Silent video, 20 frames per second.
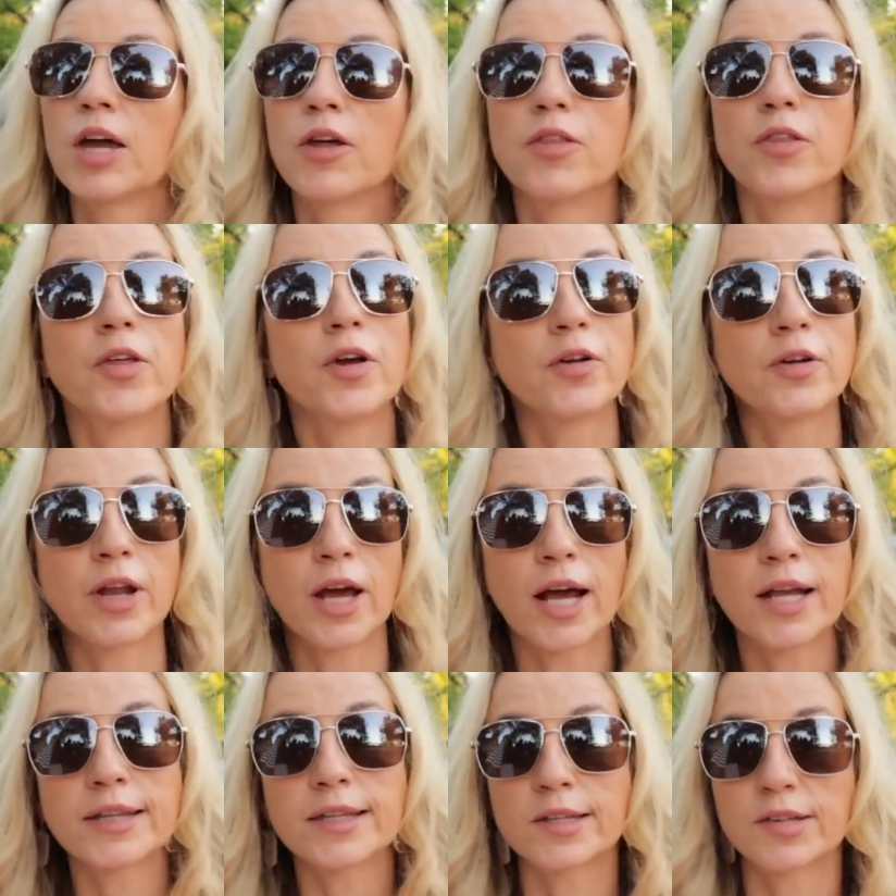They're
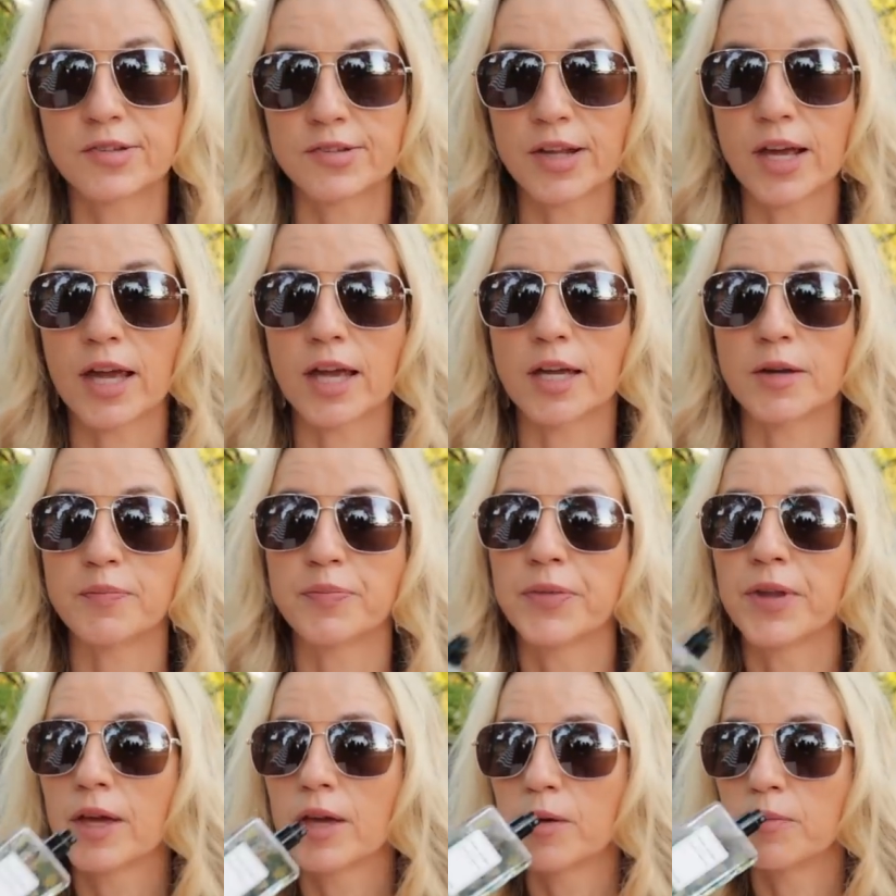not the same,
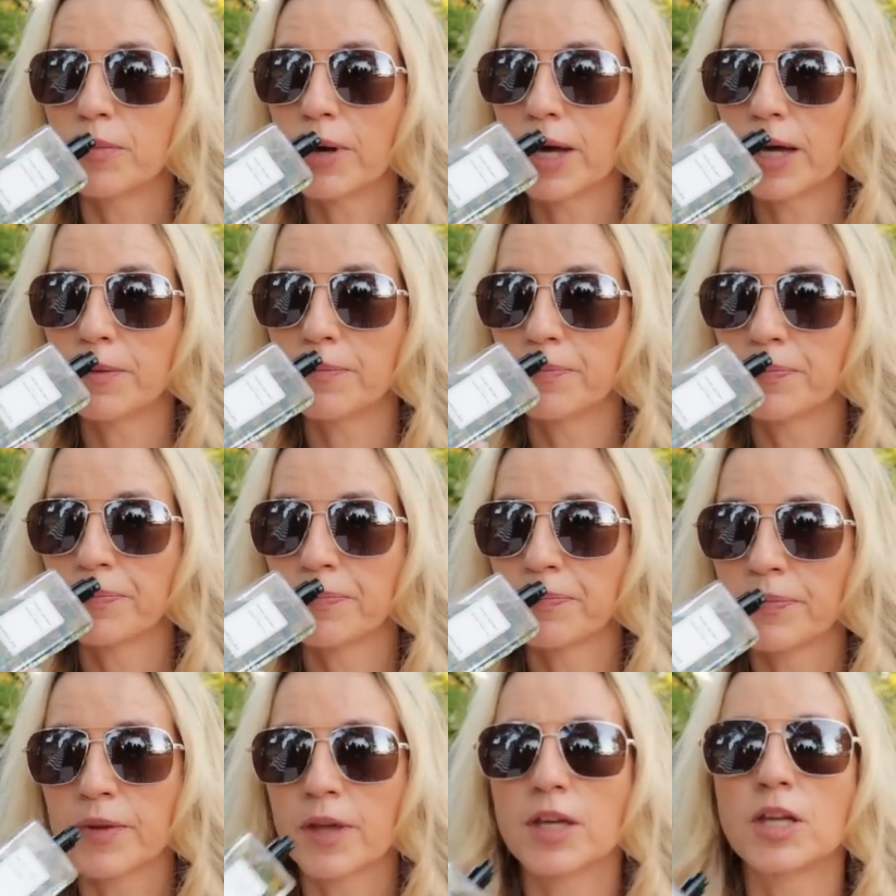but
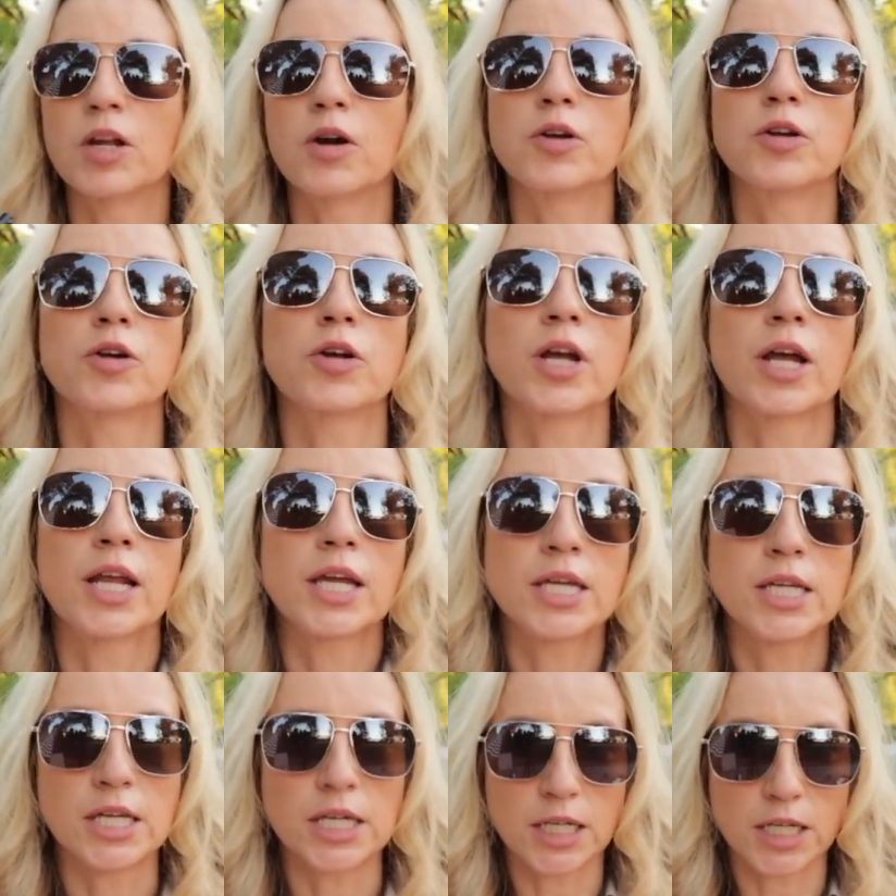you know, you're going to
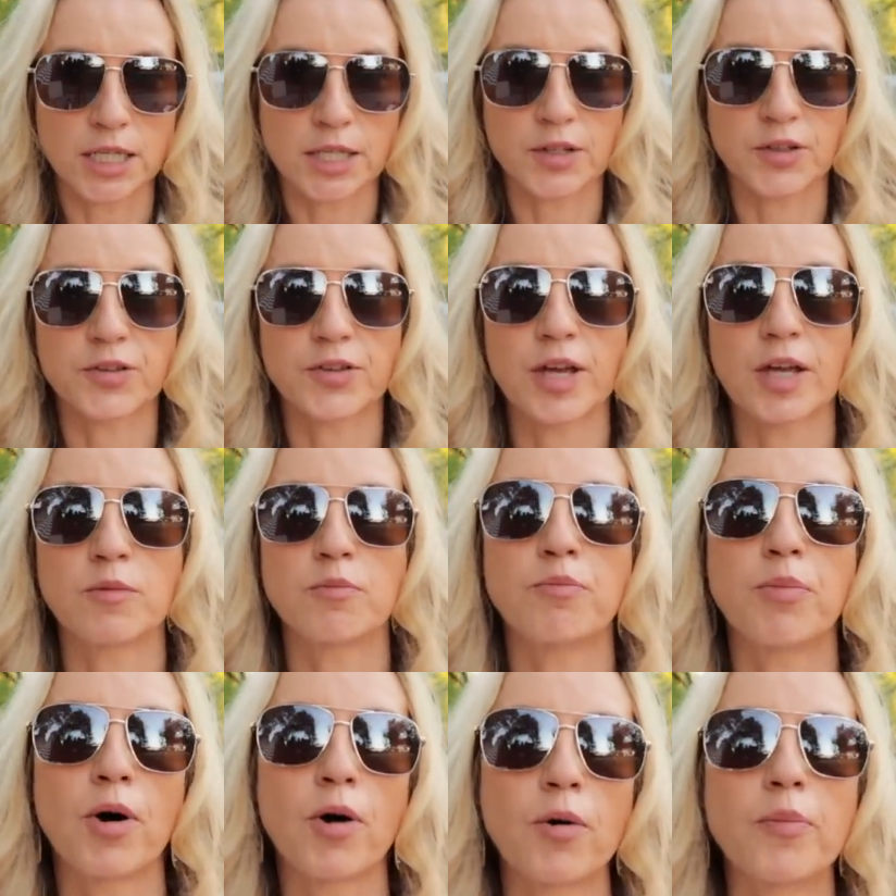get in the same
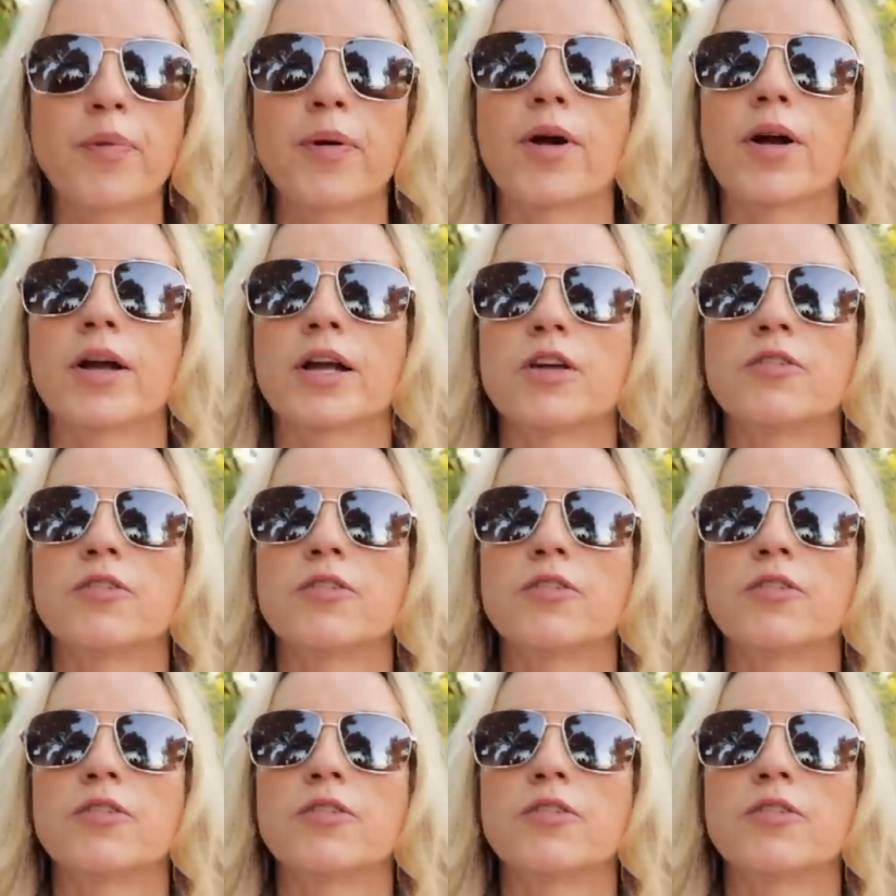ballpark.